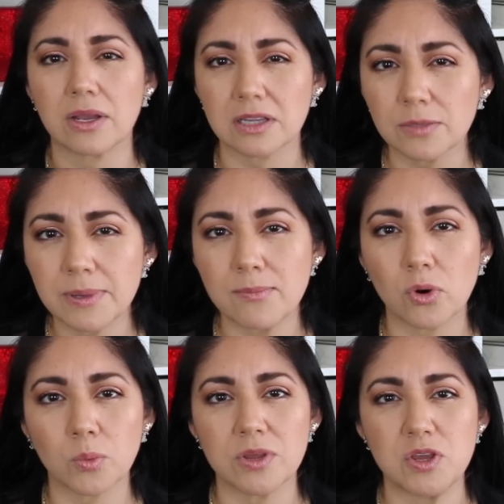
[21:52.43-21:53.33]
a little bit
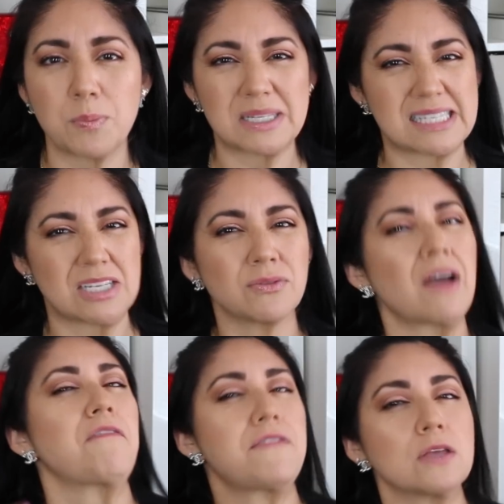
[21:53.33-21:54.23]
more with you but still
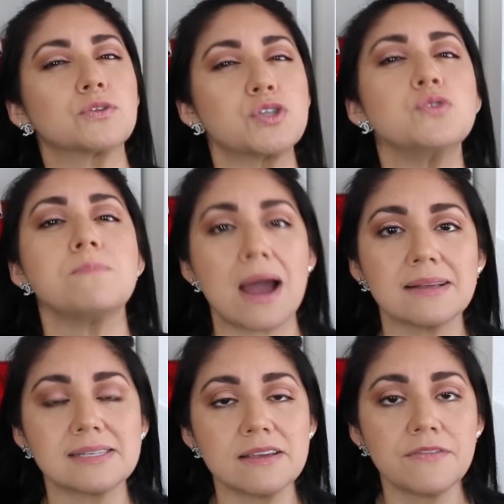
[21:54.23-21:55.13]
not feel too
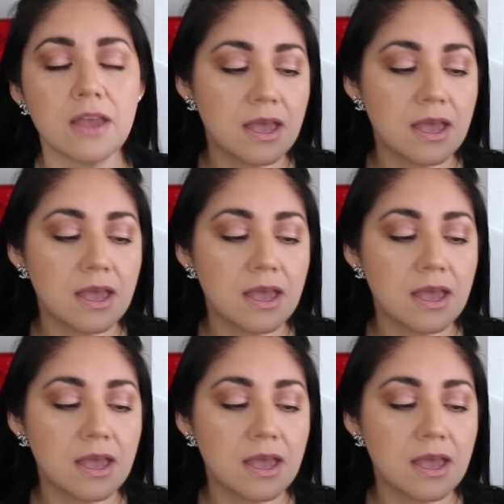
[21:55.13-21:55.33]
massive,